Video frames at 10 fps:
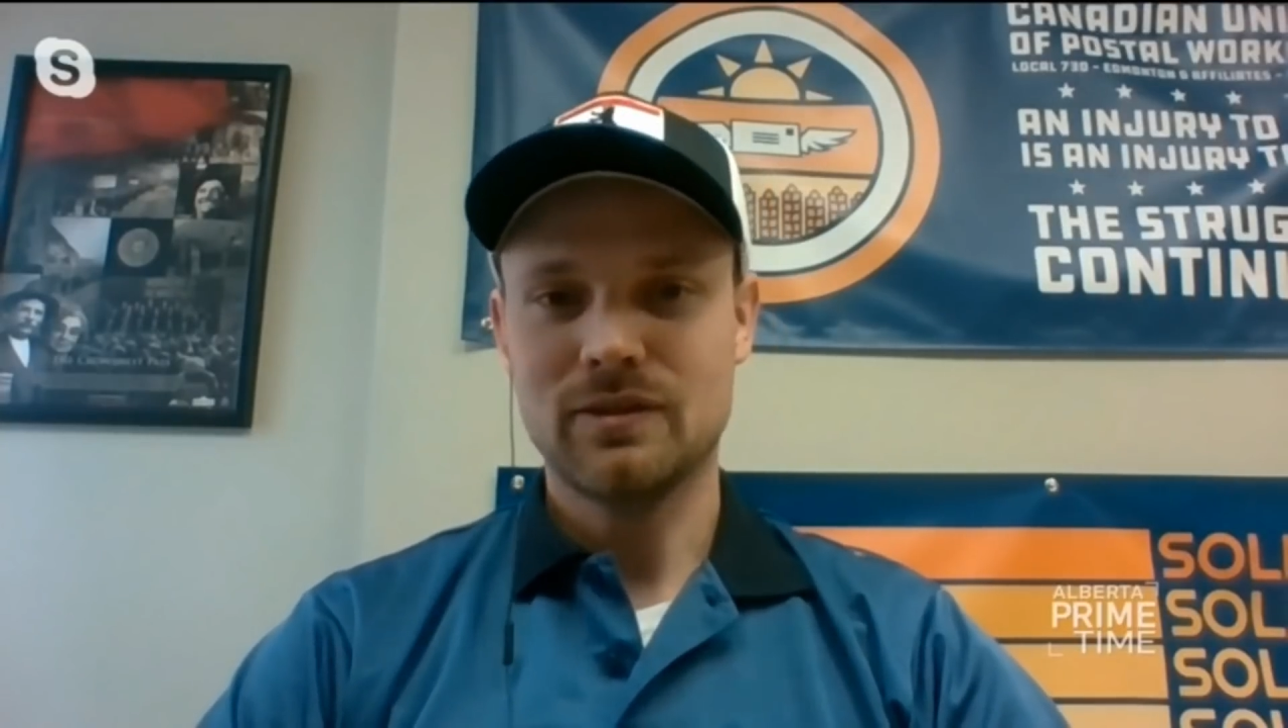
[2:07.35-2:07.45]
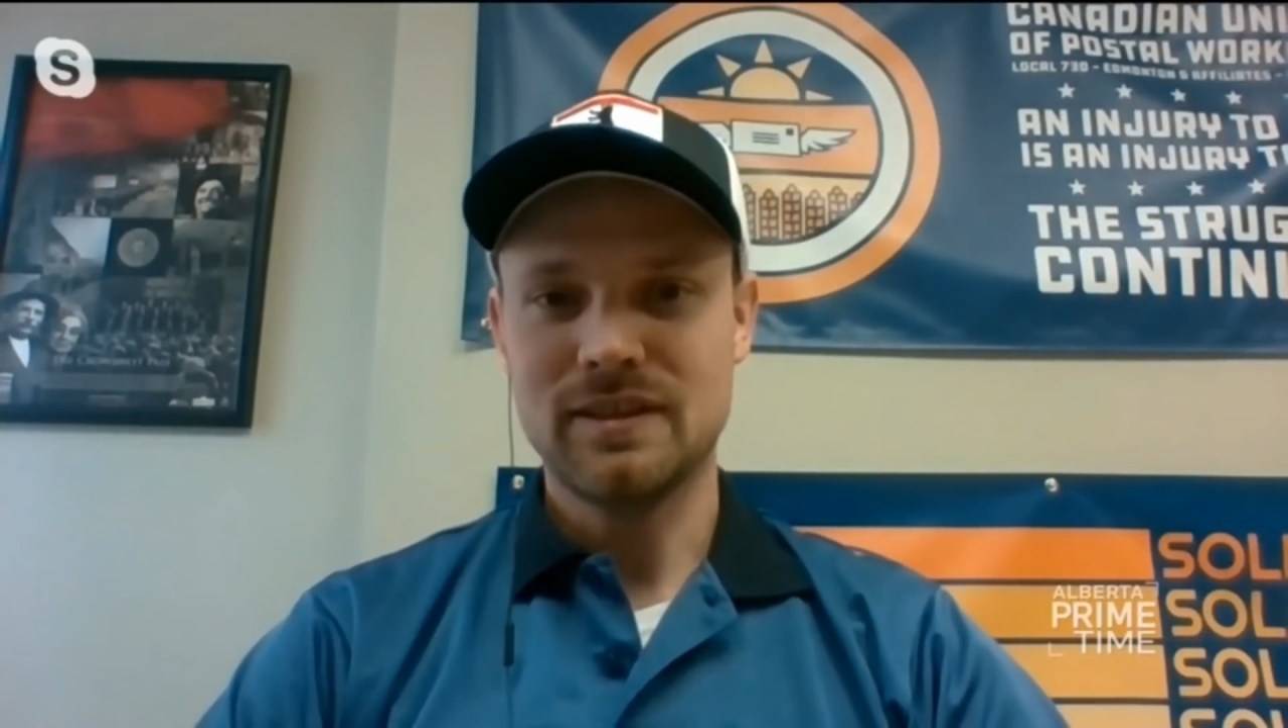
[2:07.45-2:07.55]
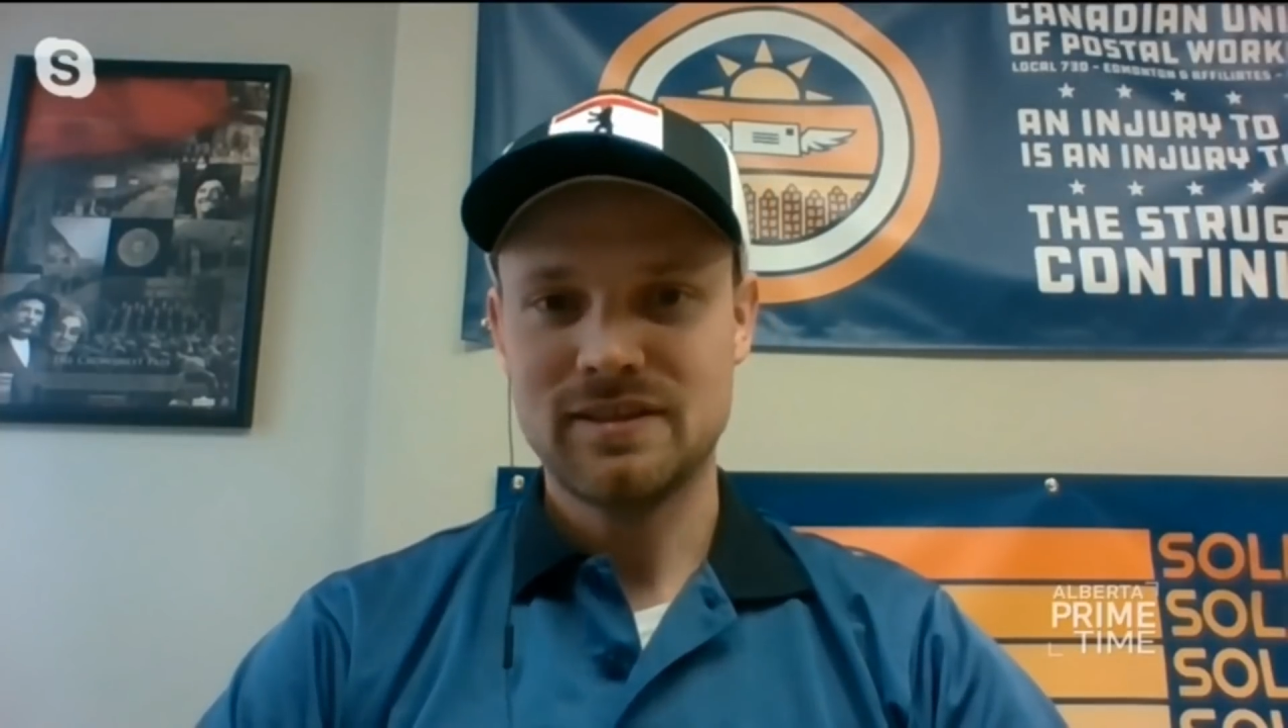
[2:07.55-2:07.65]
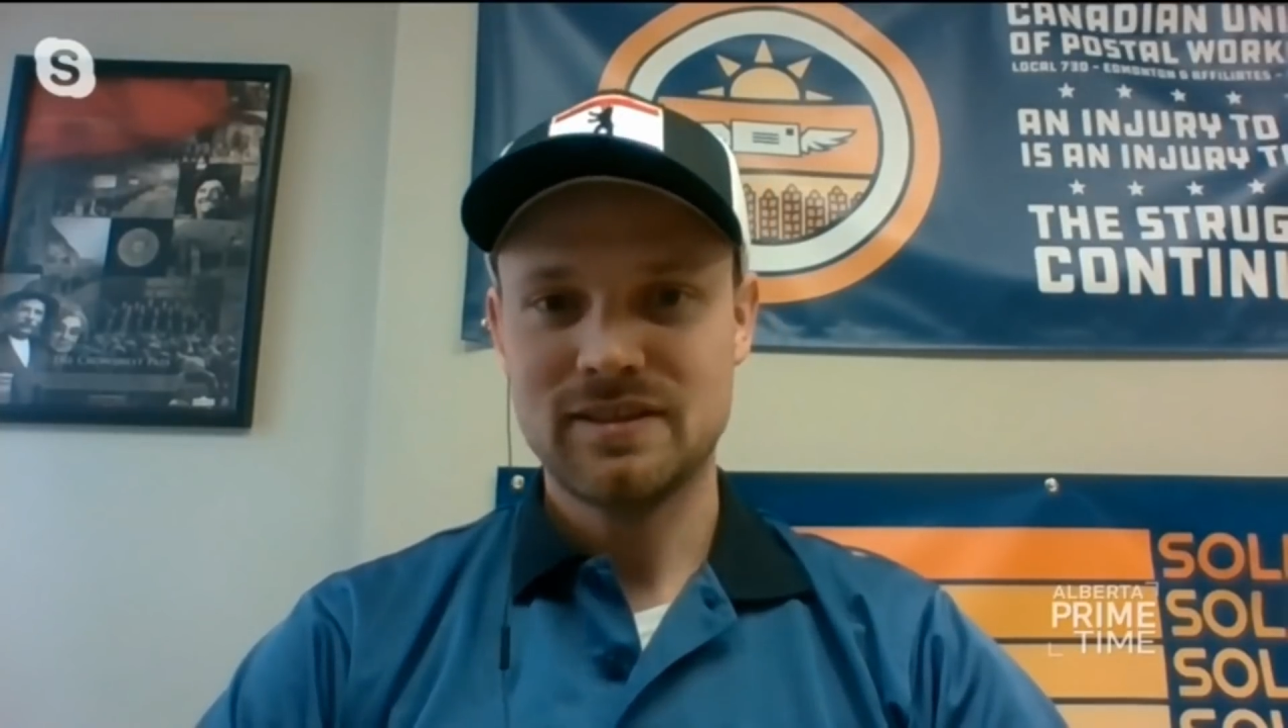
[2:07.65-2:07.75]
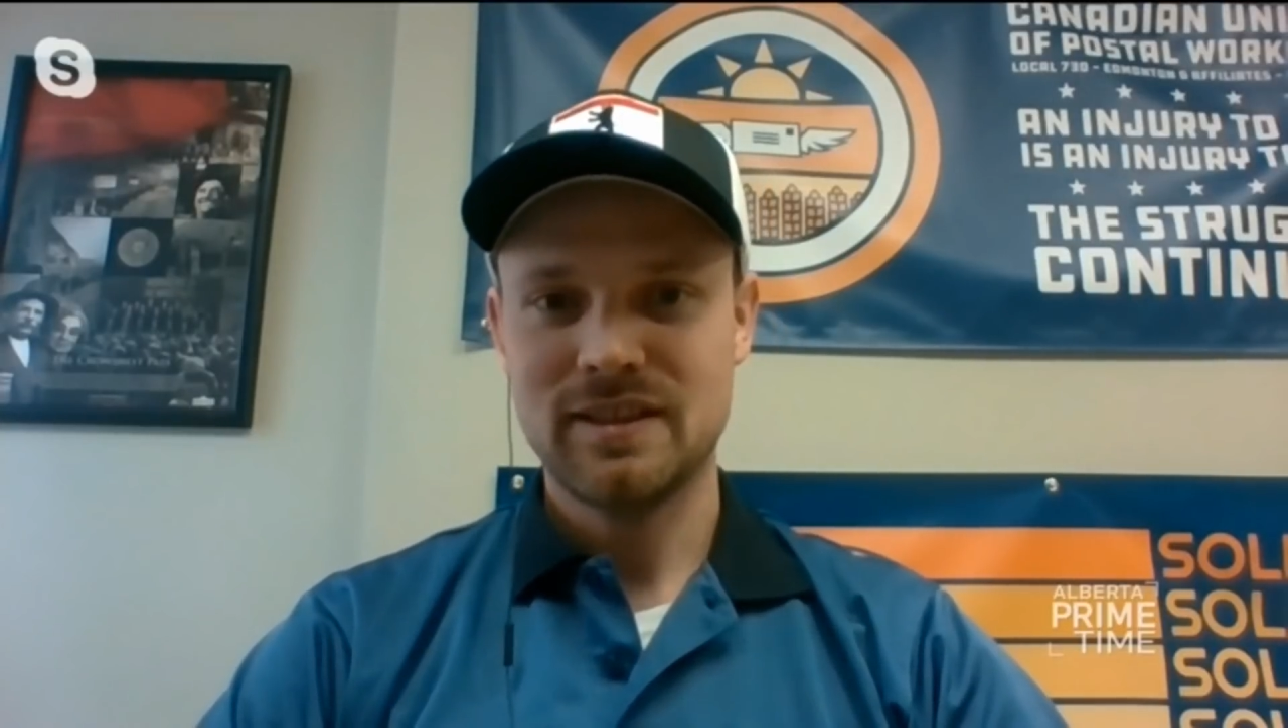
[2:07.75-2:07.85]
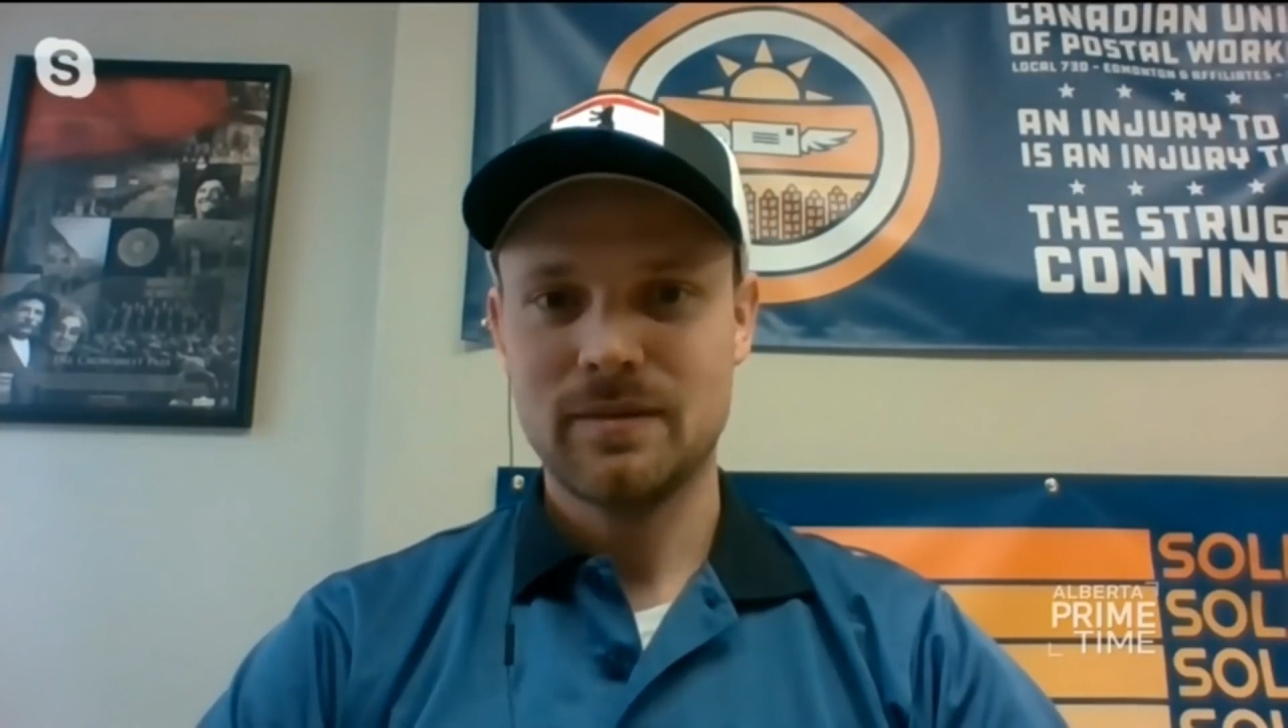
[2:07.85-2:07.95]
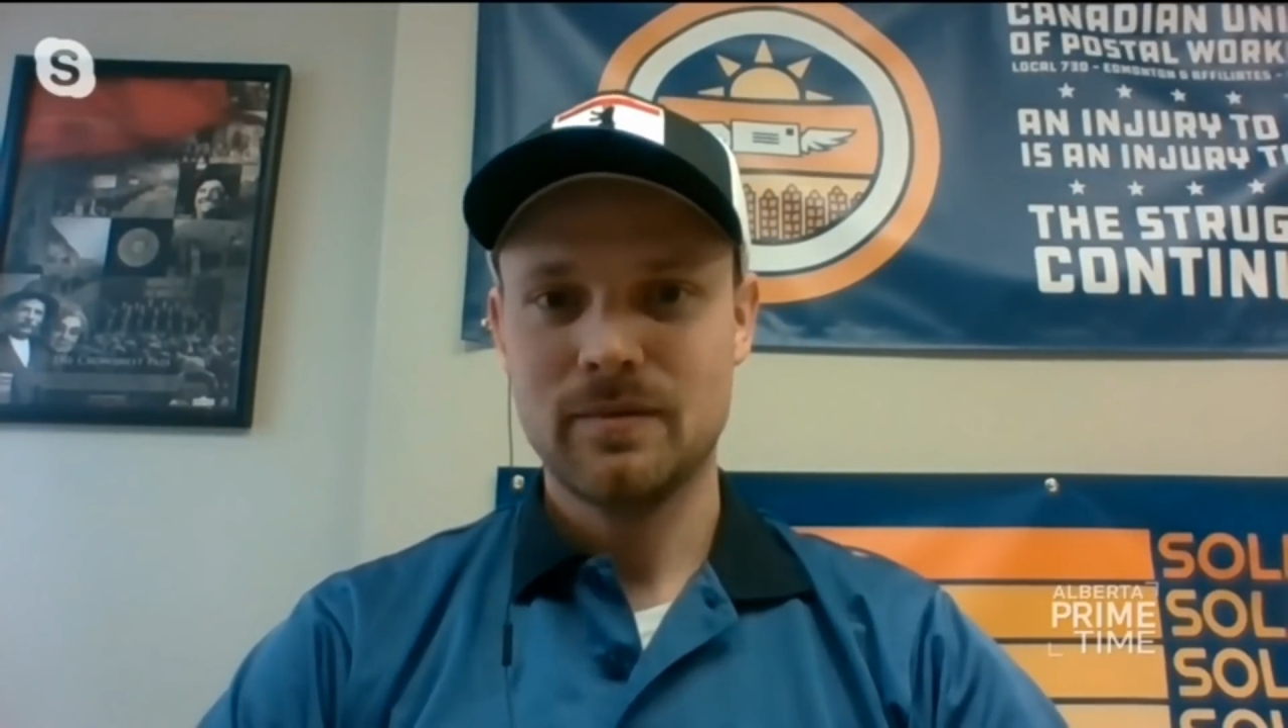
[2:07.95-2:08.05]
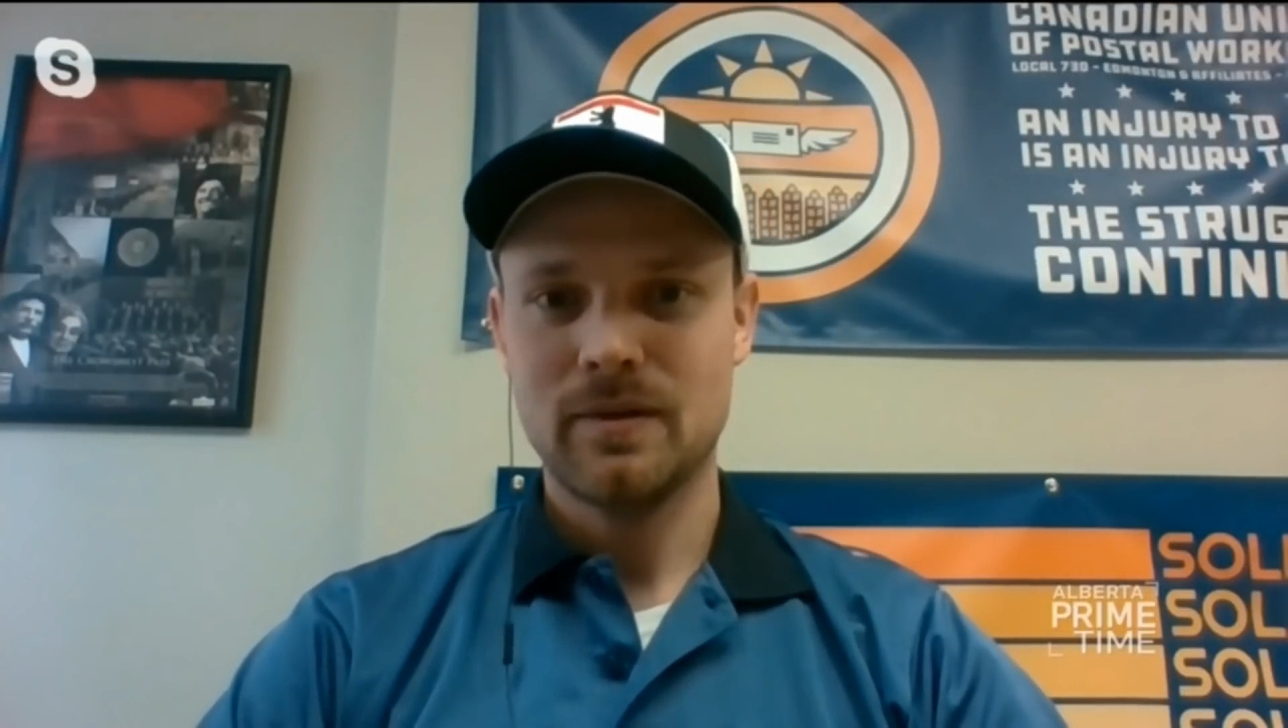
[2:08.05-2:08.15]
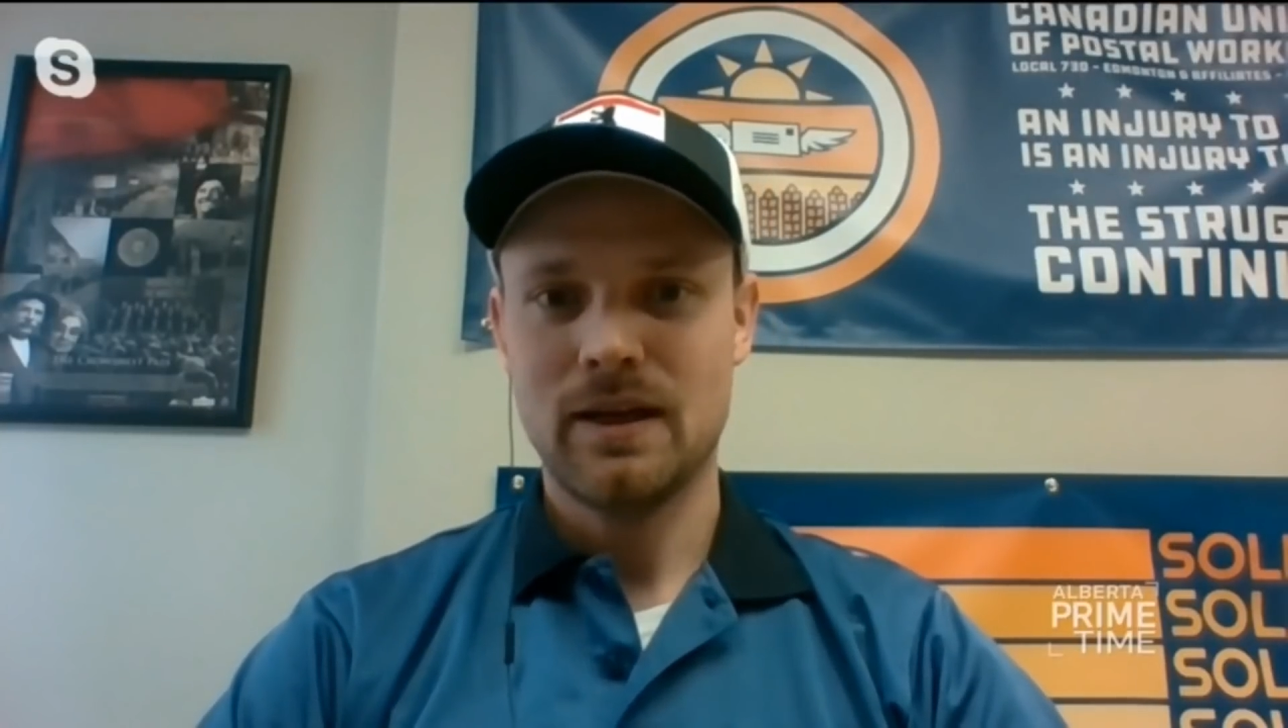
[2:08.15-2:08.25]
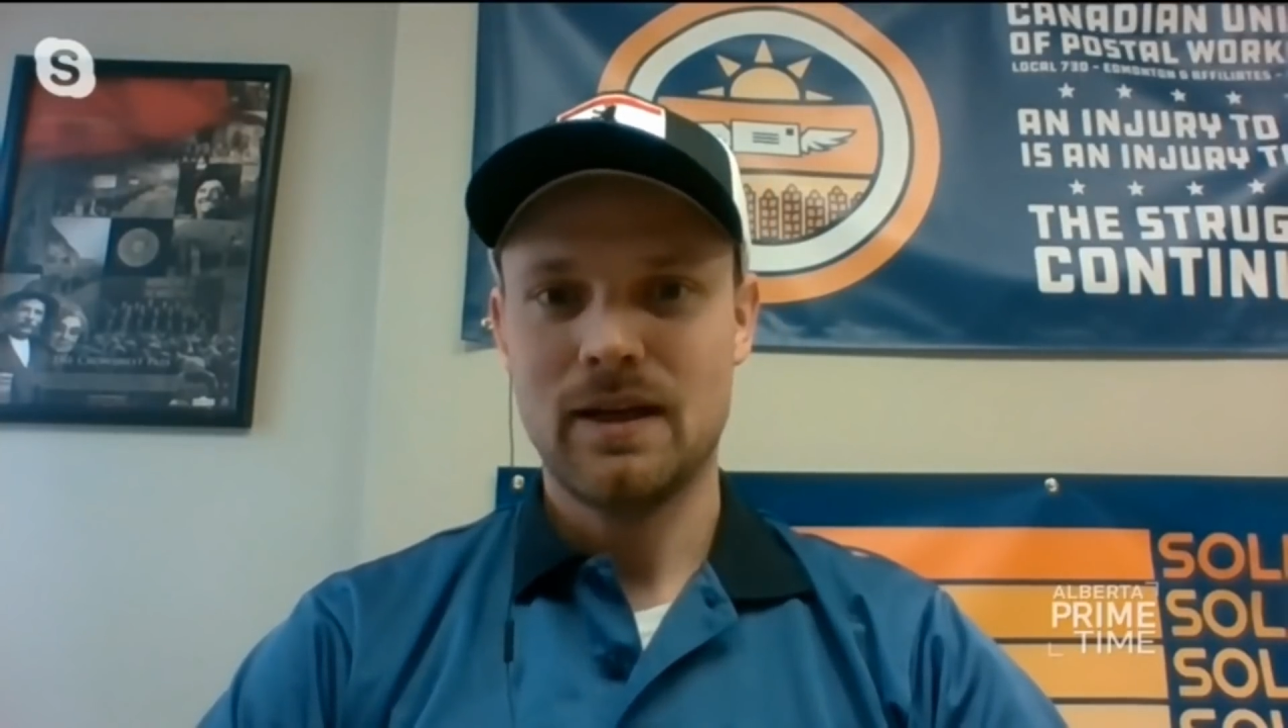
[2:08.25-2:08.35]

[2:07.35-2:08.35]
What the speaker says: distancing